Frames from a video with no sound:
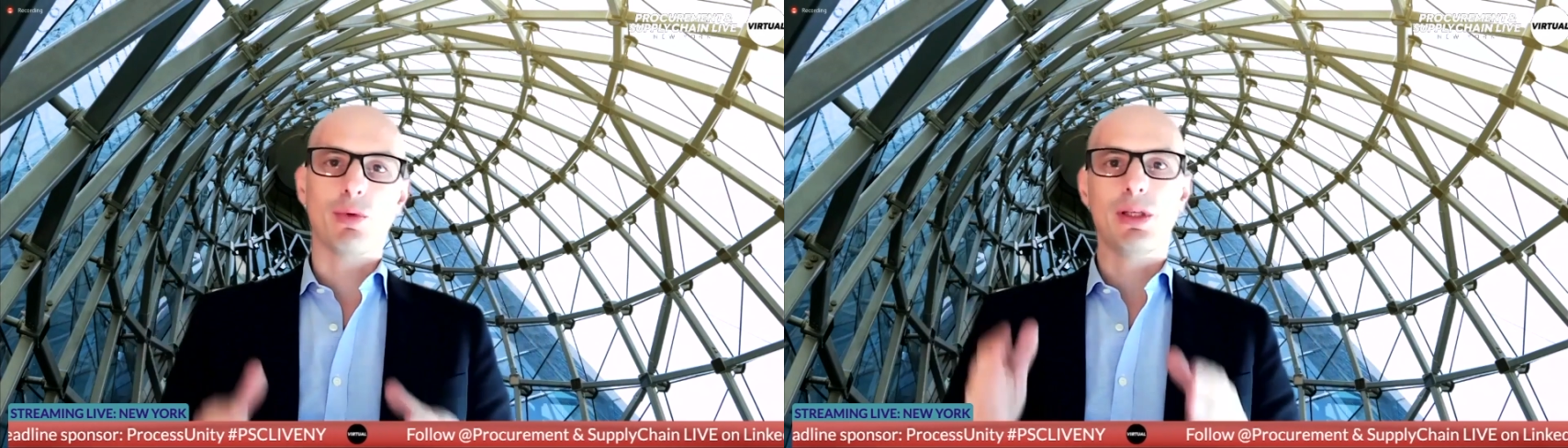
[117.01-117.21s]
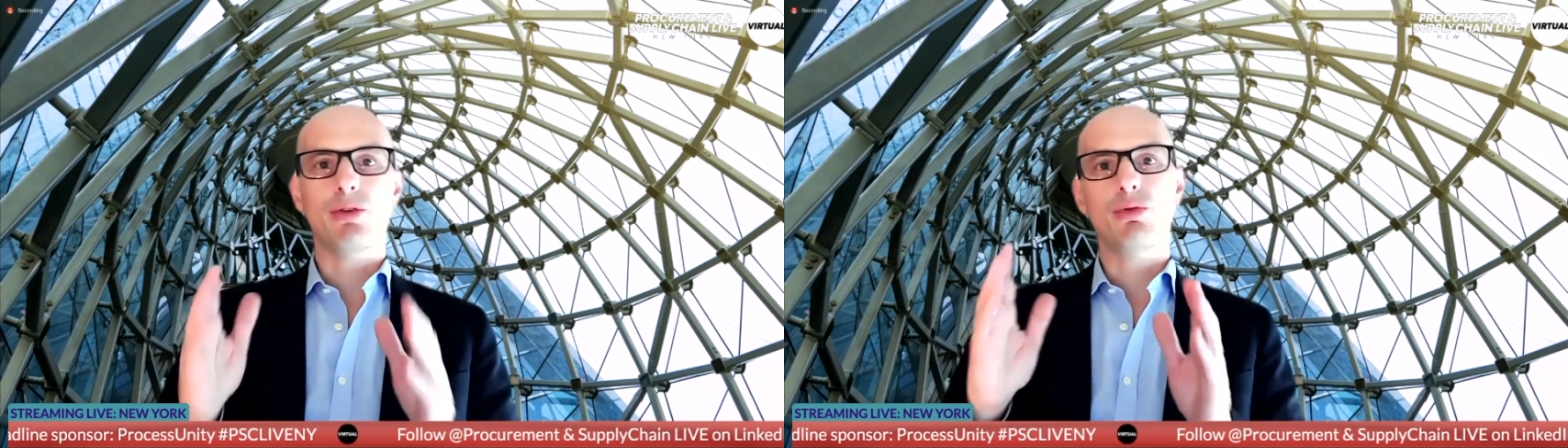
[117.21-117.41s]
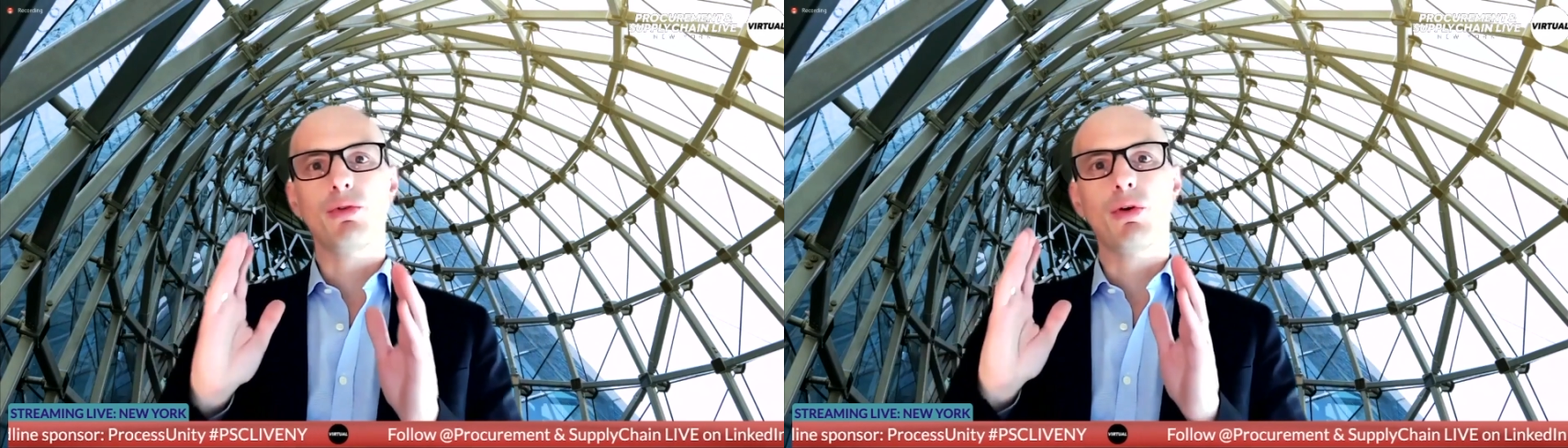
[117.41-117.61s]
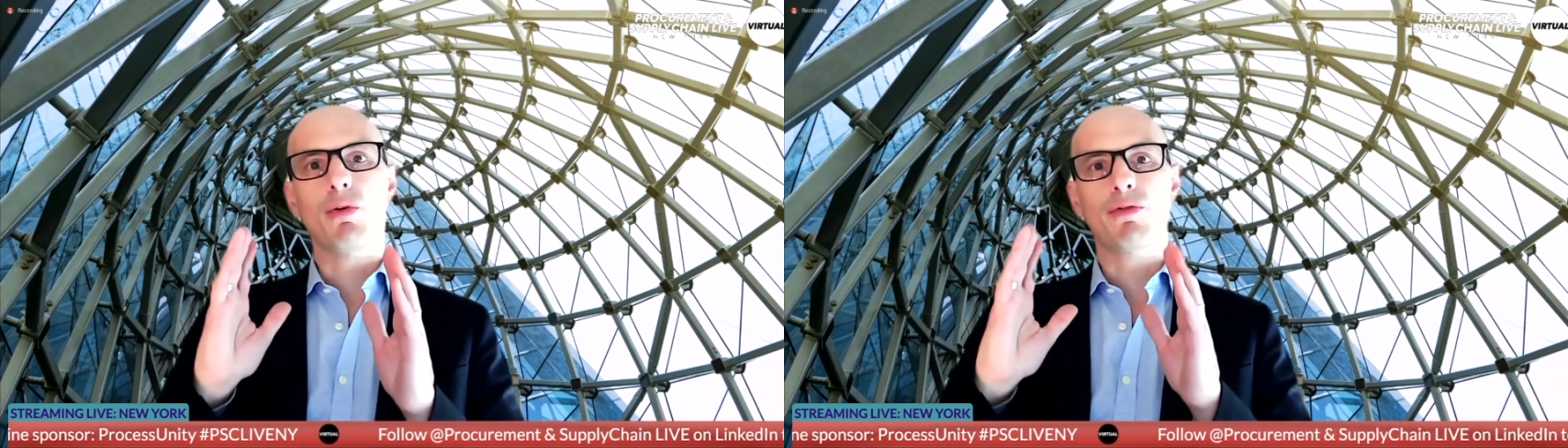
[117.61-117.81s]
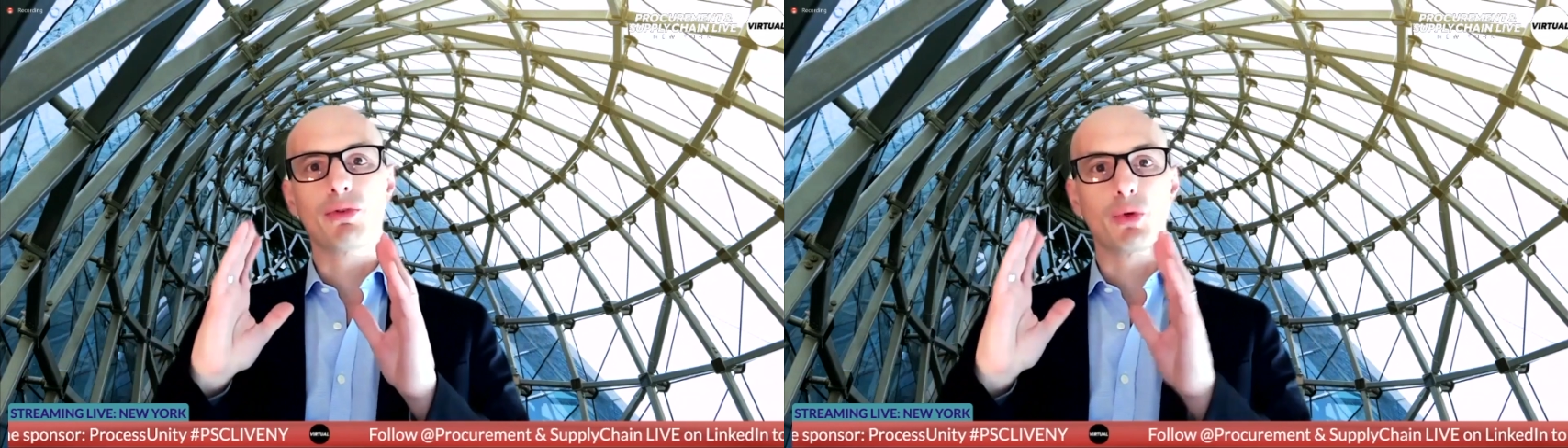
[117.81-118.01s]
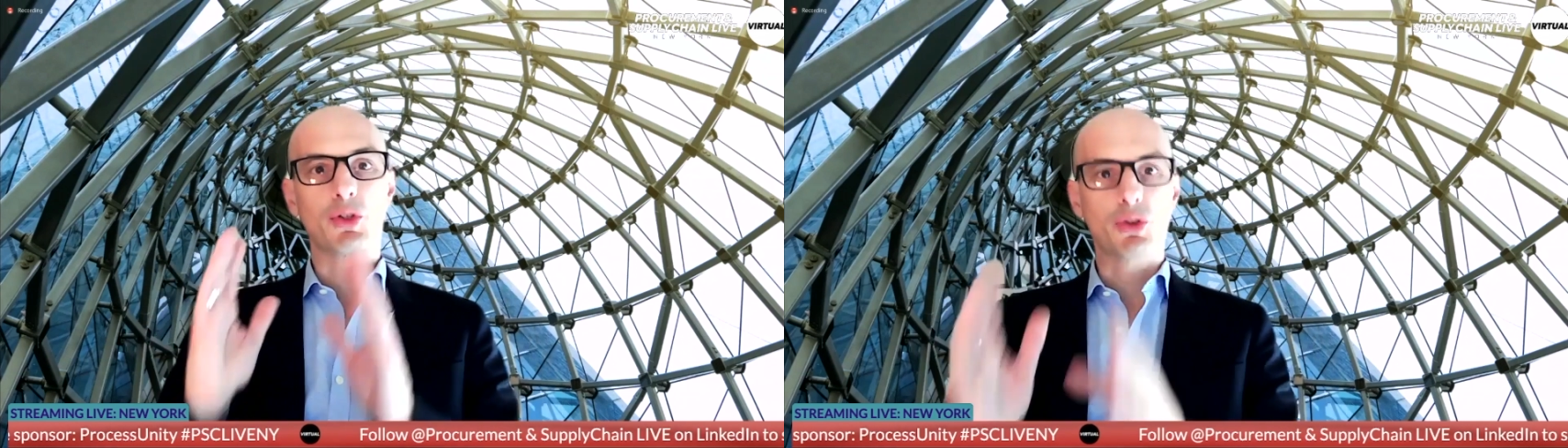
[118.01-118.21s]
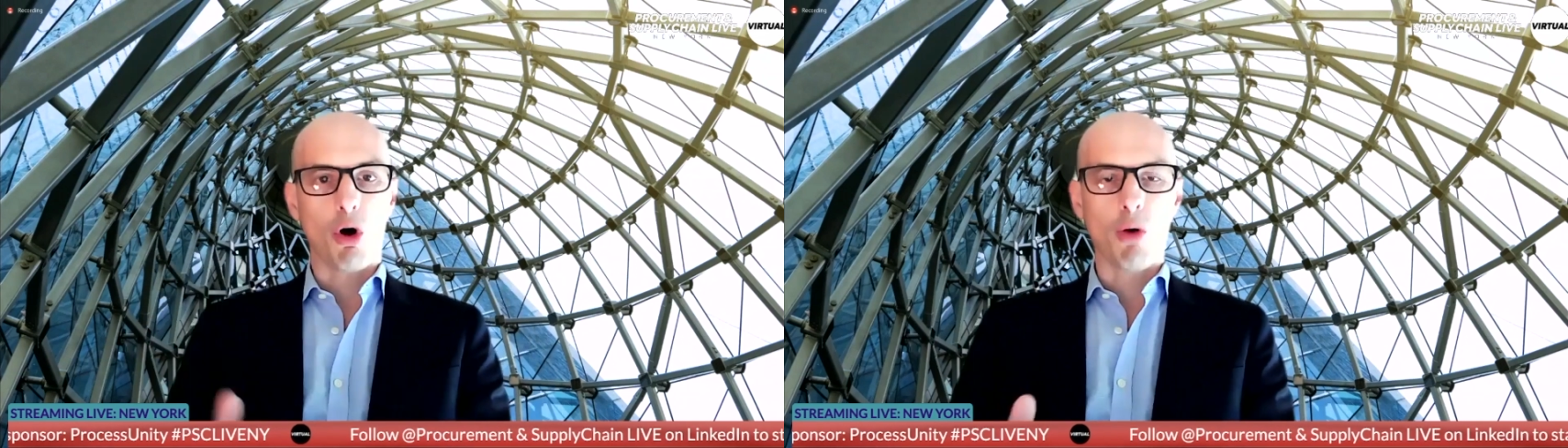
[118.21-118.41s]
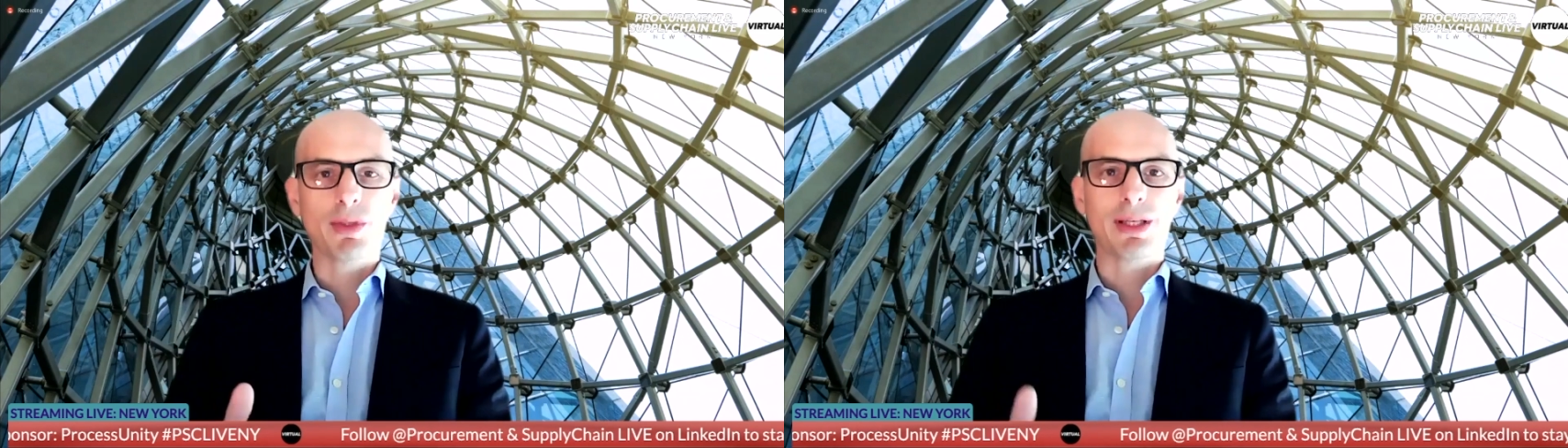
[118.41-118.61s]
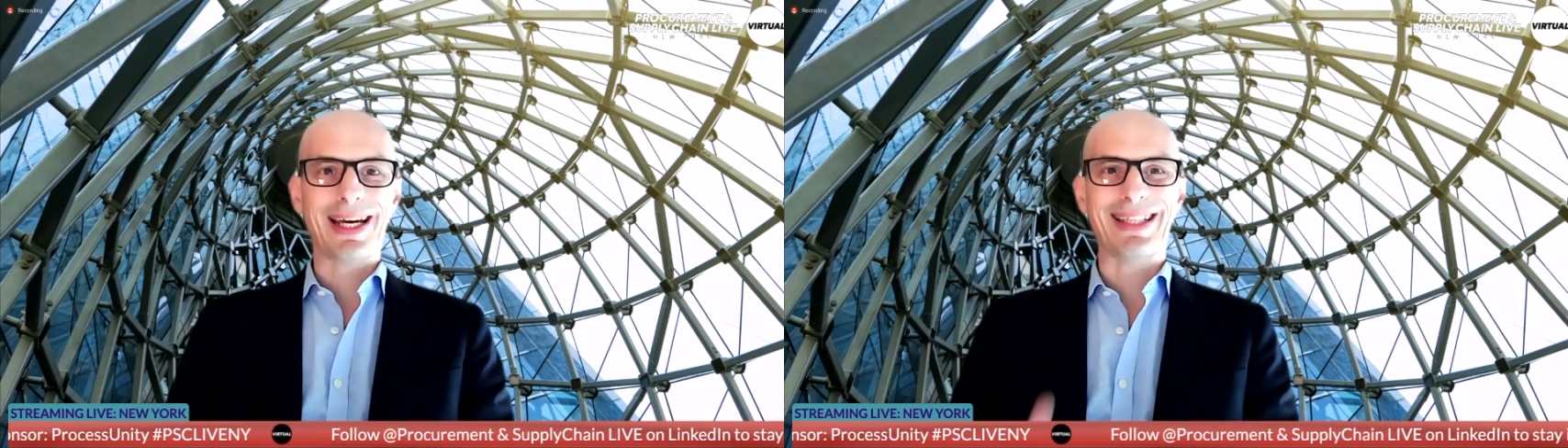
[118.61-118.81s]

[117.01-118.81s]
we need to go through the storms and